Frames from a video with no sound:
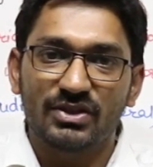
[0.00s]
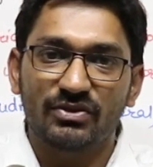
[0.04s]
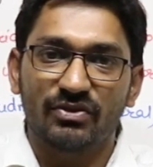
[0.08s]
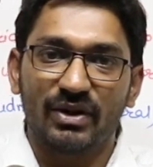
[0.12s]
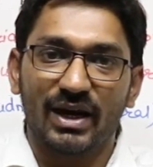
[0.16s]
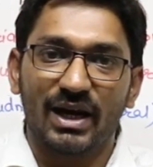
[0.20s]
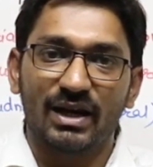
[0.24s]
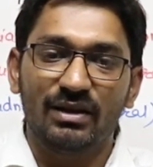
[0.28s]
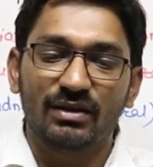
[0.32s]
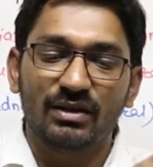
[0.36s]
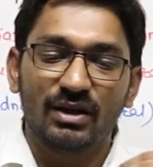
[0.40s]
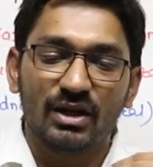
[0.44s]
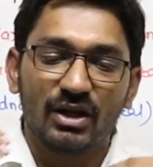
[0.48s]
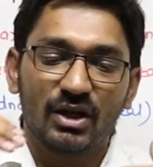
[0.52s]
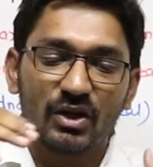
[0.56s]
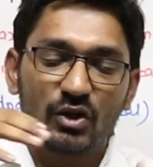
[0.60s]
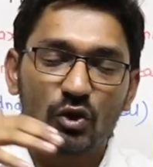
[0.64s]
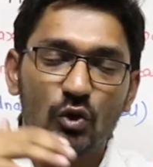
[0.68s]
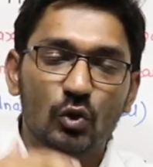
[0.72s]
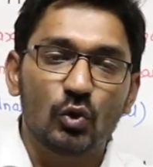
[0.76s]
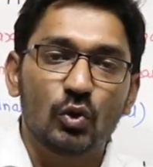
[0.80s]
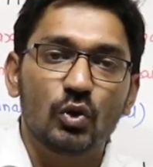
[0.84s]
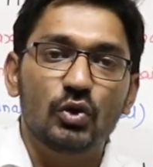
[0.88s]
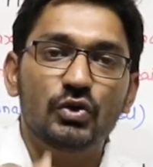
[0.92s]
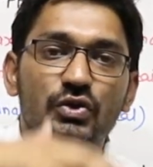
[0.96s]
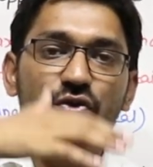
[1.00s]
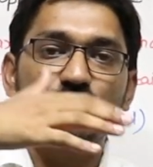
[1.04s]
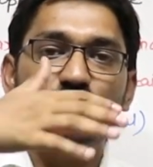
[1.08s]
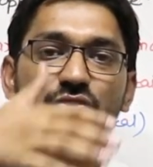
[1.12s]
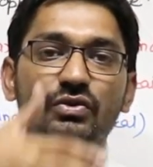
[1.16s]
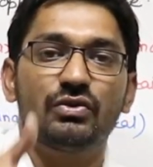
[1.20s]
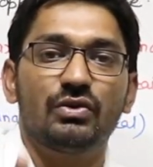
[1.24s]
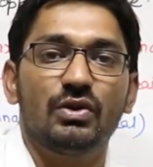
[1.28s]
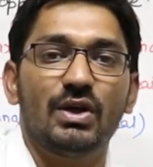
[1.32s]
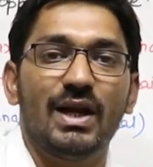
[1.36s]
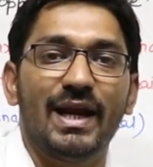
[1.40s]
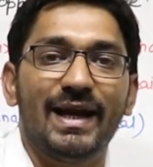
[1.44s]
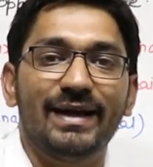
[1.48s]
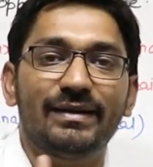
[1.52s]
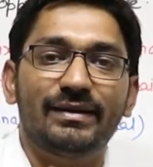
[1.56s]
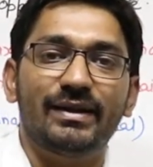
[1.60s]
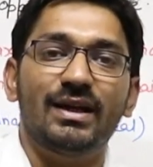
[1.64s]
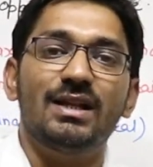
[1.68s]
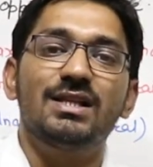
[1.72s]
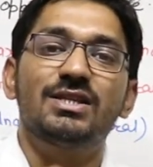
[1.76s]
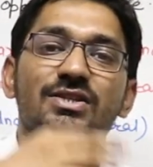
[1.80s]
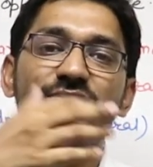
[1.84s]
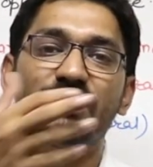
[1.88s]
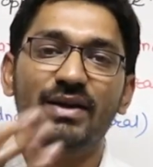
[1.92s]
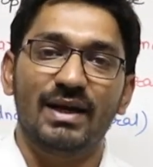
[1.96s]
strain, two
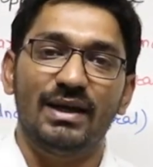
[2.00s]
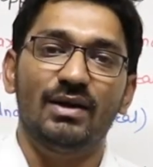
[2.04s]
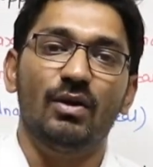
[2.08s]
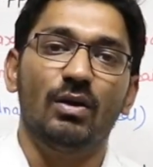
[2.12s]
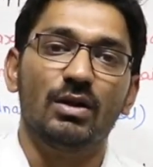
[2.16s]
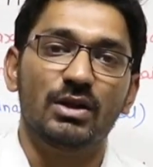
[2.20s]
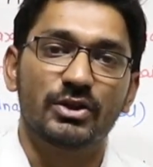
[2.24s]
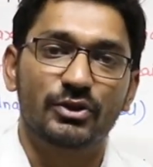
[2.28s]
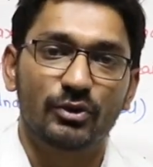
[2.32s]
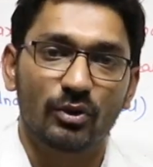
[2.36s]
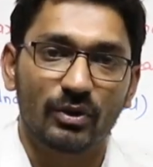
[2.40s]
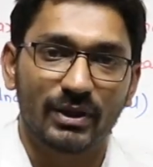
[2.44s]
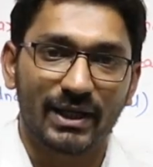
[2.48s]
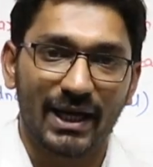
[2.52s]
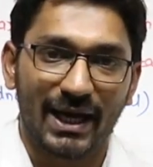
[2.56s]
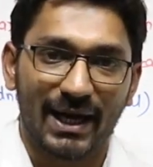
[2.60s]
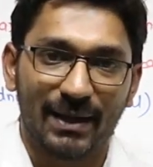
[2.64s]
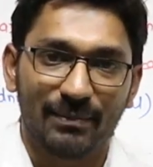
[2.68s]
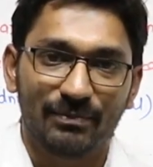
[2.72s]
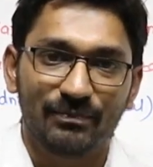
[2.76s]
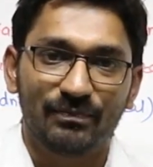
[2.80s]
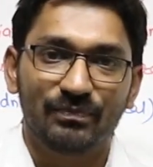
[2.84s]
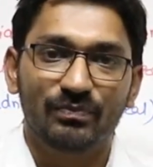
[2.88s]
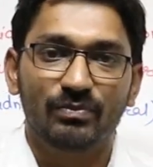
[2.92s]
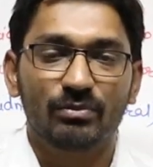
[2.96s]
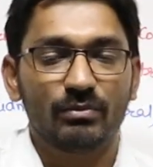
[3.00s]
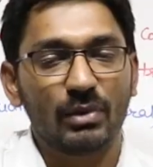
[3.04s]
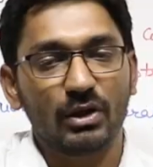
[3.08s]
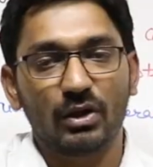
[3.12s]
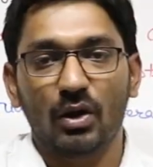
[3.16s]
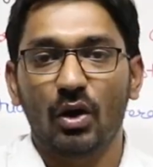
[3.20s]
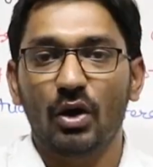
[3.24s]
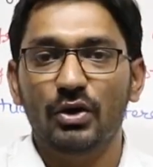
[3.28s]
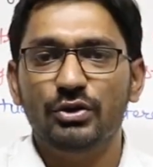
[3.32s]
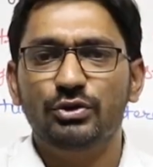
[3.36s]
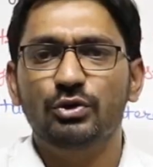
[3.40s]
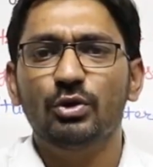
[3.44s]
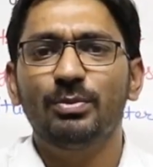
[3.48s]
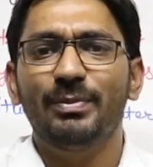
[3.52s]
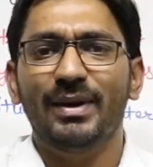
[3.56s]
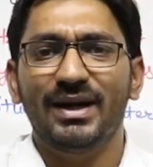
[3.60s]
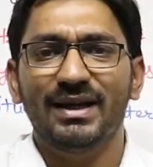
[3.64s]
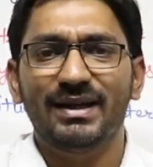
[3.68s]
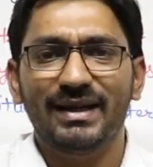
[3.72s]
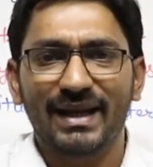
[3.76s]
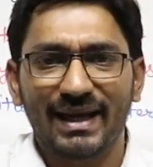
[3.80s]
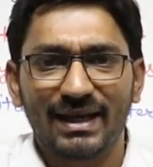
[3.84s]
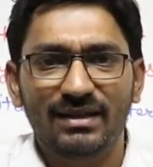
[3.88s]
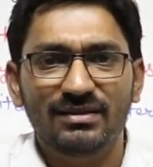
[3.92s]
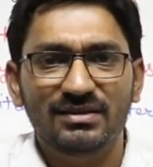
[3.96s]
lateral strain also came, because to
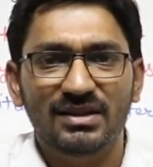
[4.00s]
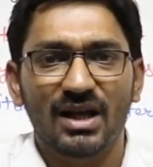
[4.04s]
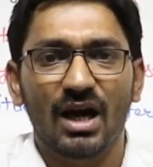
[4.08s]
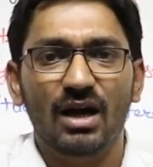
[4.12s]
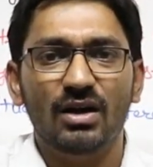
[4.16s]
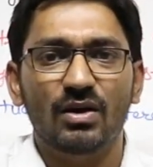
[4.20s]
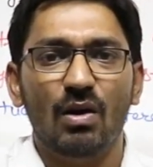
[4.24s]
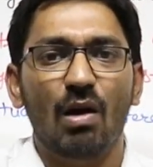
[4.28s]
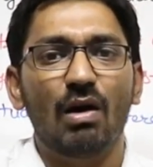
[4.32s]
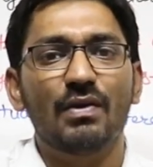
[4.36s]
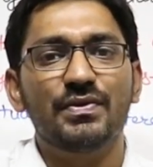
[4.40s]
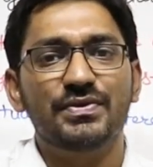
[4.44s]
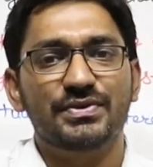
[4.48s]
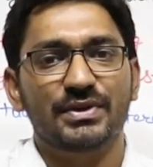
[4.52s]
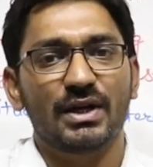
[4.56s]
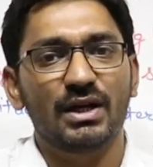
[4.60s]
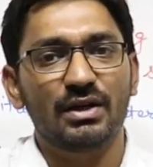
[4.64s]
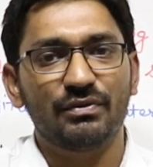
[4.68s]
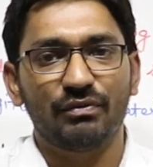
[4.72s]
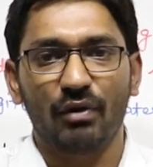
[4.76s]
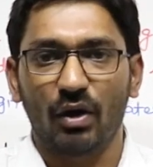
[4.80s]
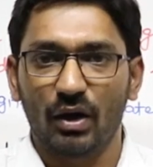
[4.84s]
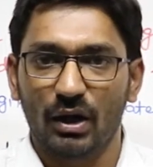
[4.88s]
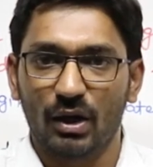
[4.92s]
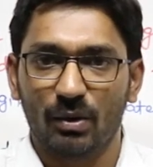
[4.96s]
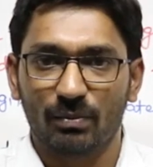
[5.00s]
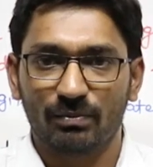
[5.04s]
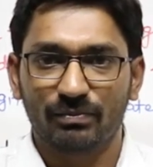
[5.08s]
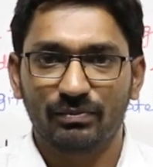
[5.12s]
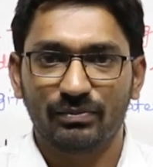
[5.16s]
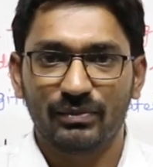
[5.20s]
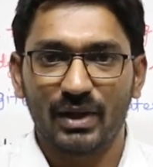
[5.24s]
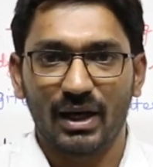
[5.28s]
maintain the constant volume,